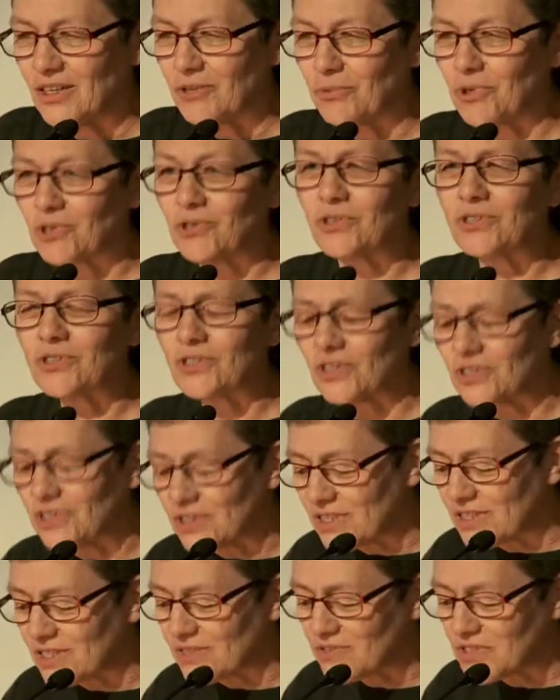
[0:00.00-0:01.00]
What
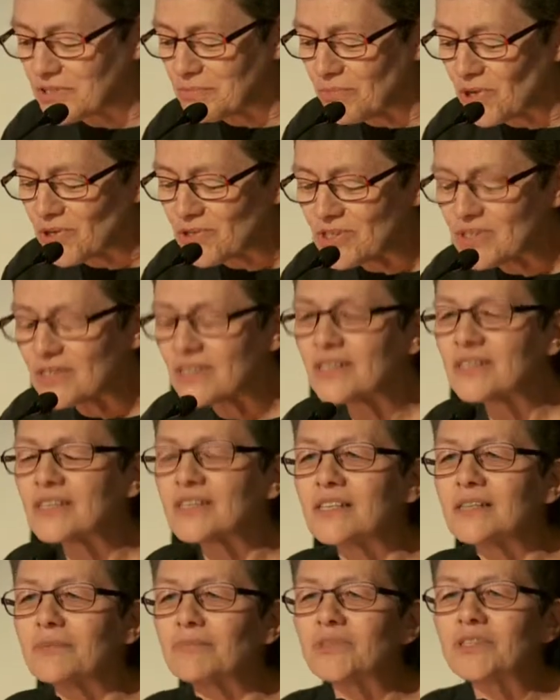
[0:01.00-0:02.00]
alternatives mostly
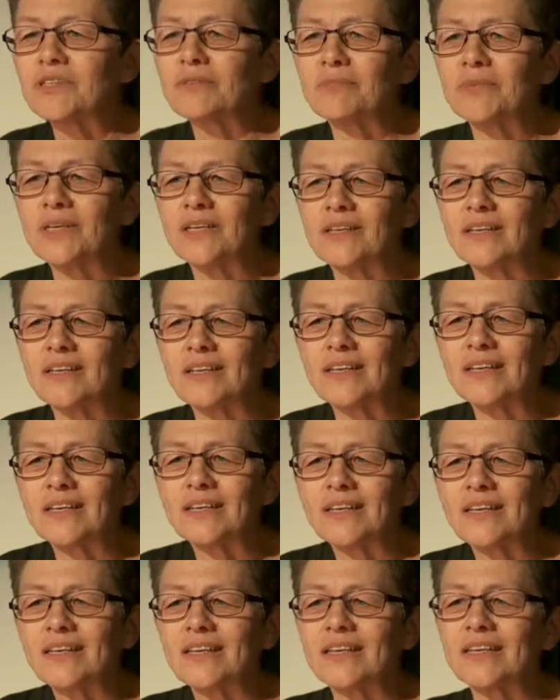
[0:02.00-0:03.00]
seem to mean
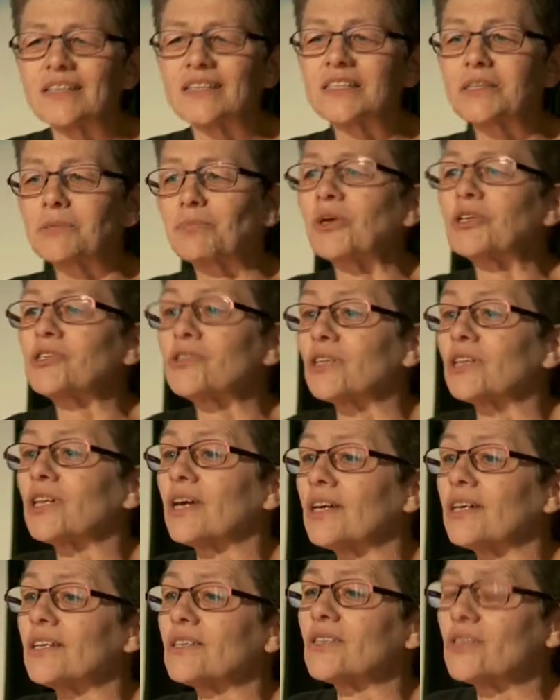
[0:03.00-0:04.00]
is
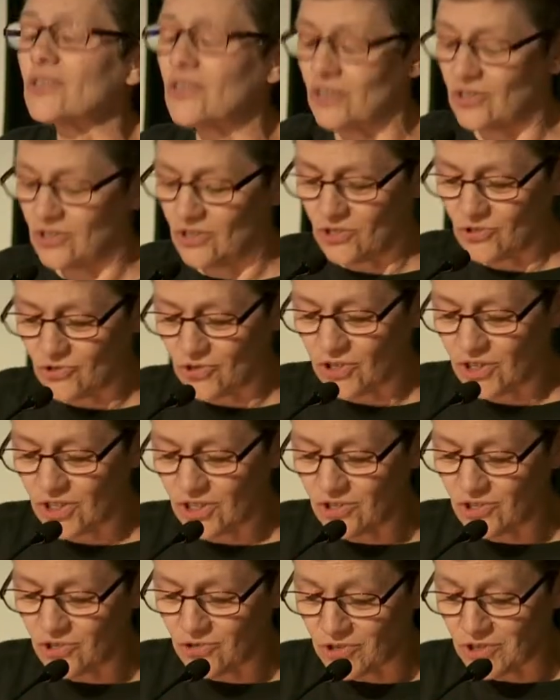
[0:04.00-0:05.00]
specialized
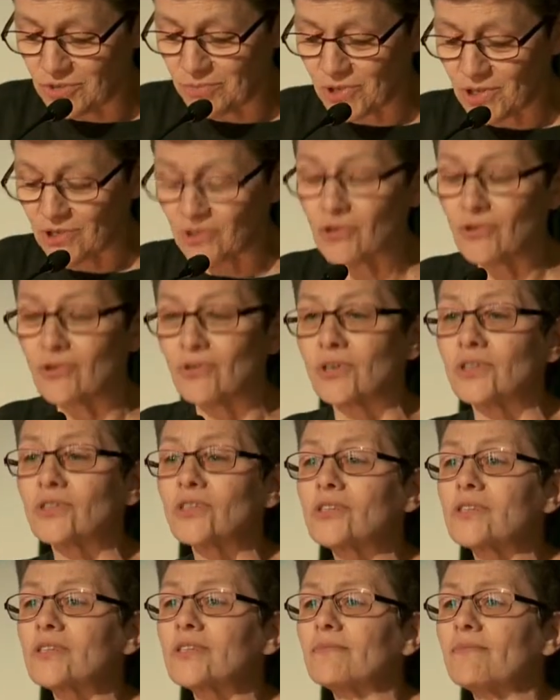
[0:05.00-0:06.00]
drug treatment
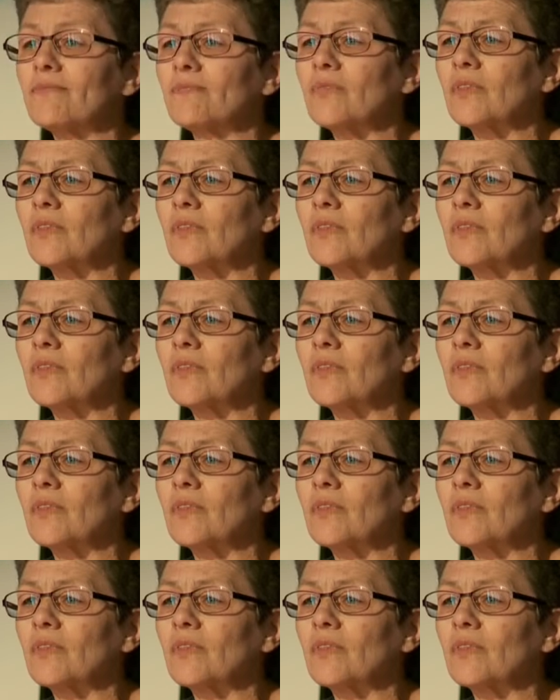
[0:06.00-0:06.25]
courts.